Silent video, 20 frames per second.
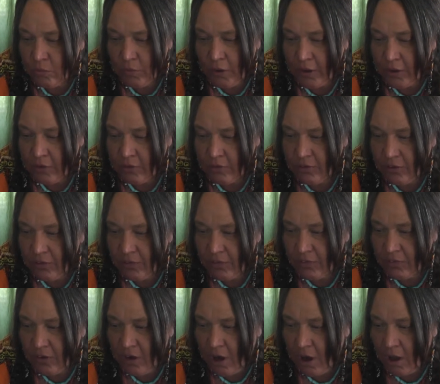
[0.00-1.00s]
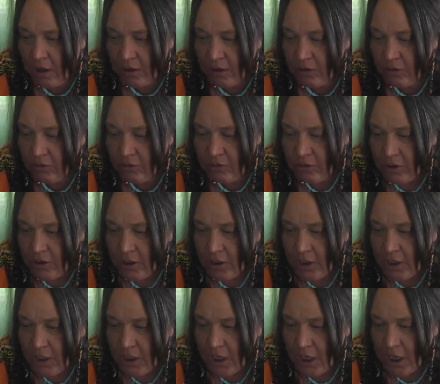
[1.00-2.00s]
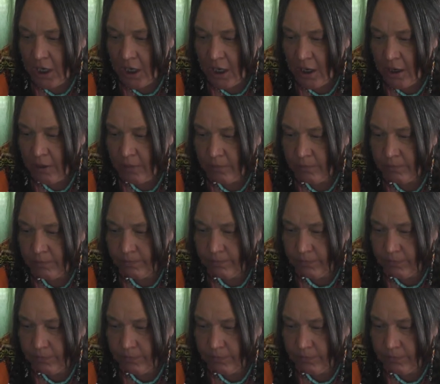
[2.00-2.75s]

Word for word: records of his college um,